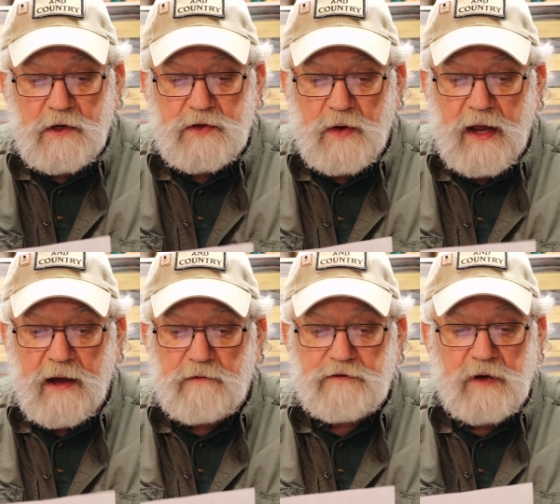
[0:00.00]
to
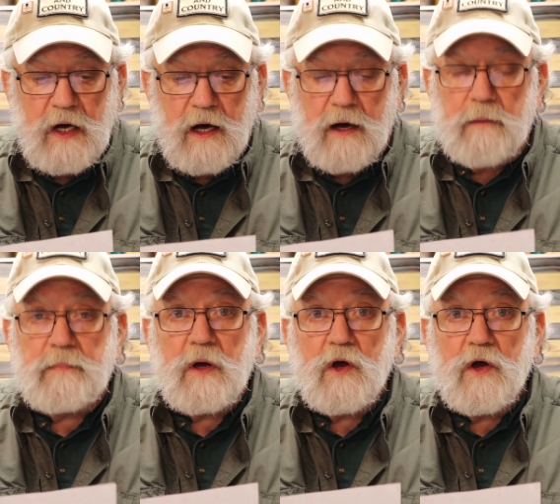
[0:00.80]
have
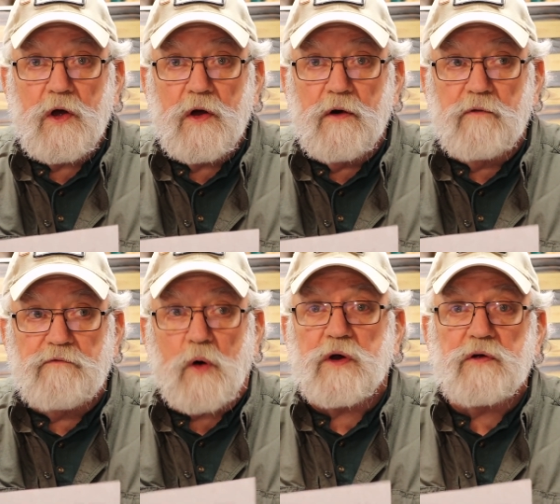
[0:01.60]
um,
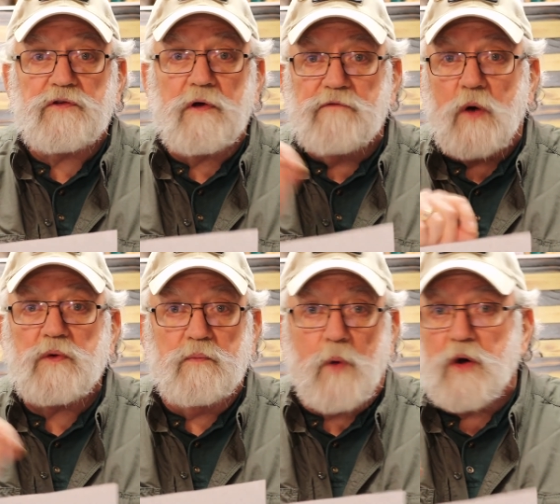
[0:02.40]
voters
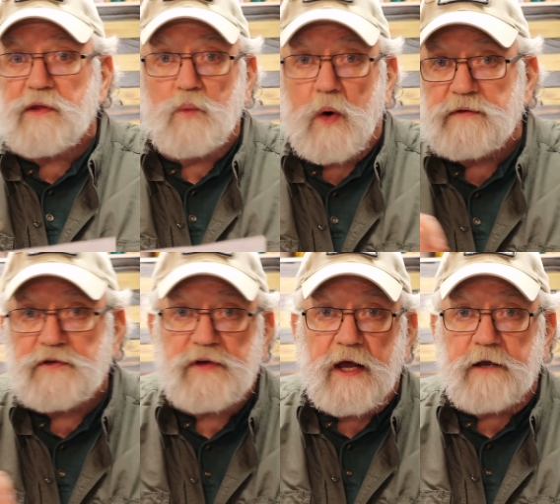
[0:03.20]
vote in more than one
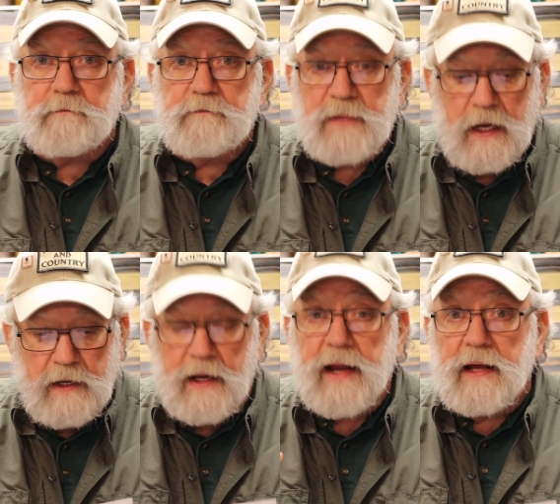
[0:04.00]
state
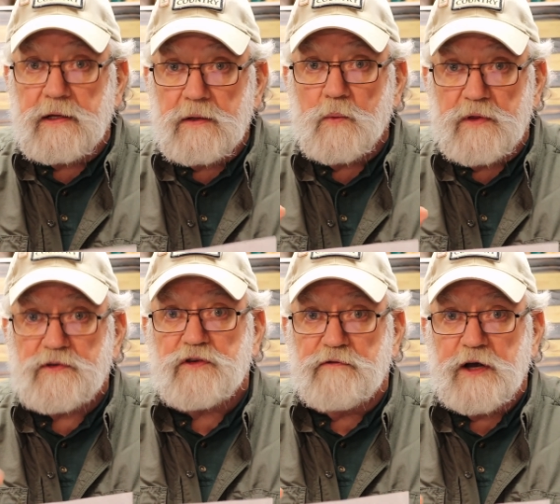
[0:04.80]
and with
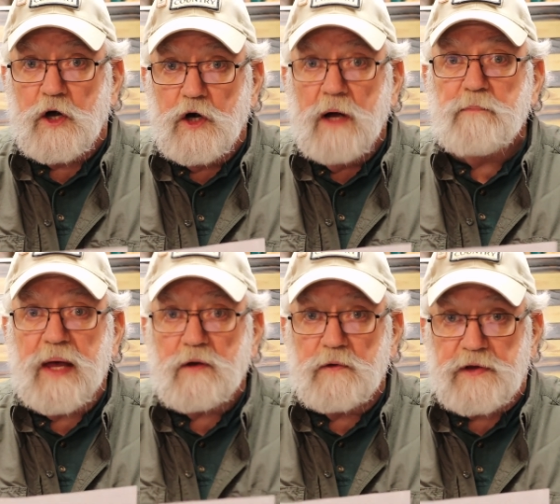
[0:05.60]
severe
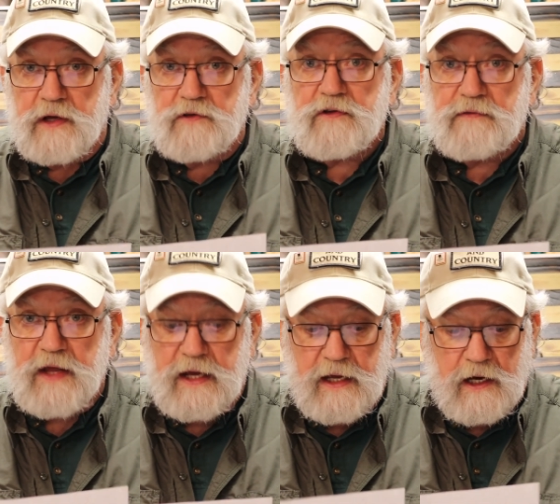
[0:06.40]
penalties if
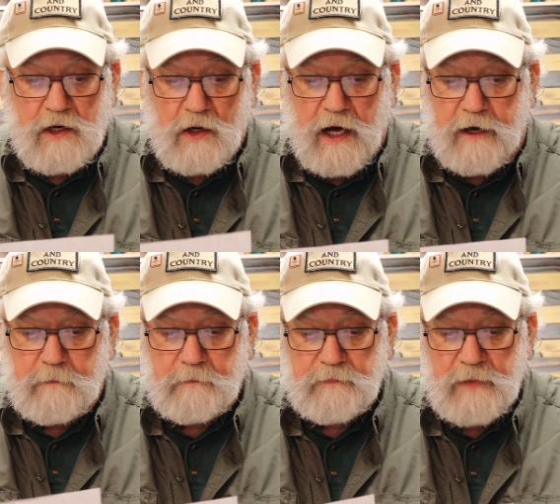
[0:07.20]
they get caught.
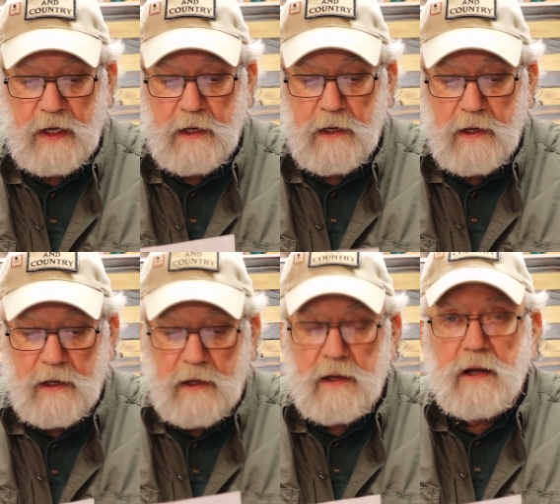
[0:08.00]

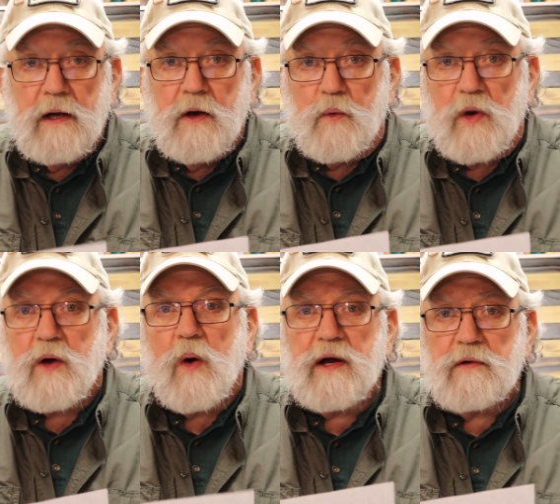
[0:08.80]

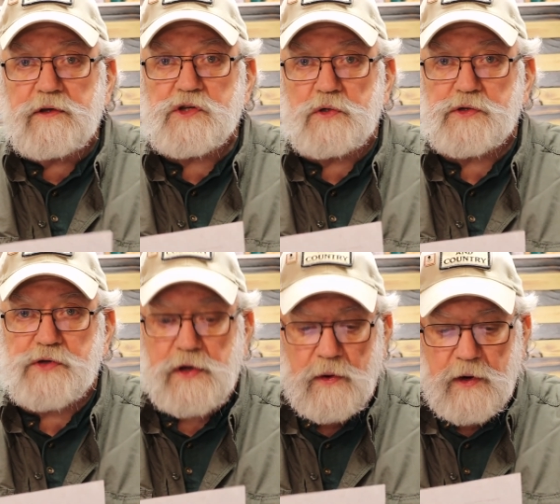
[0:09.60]
Require the Social
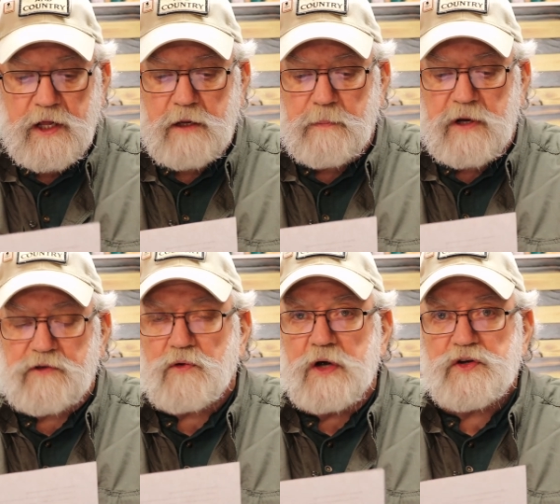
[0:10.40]
Security
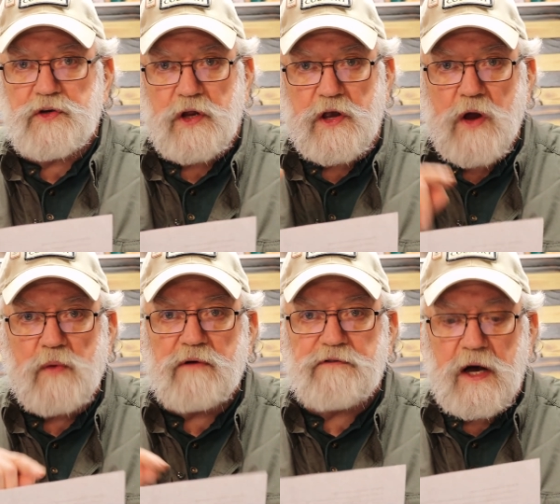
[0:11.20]
Administration to
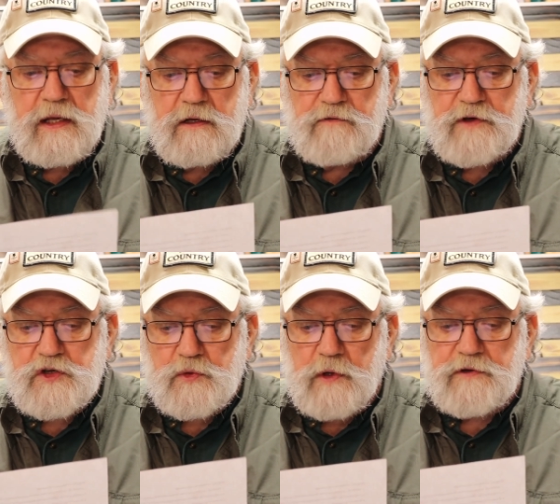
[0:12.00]
notify
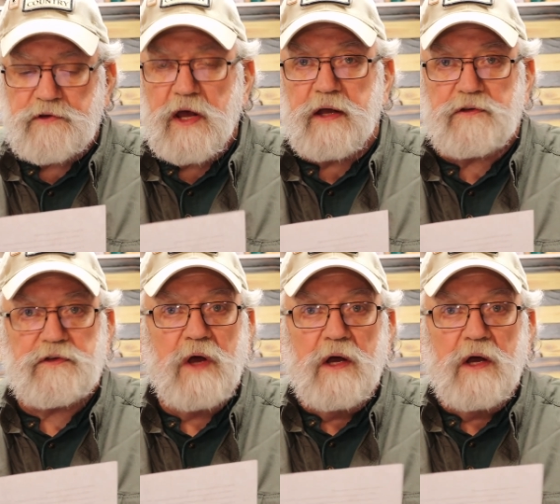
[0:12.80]
individual states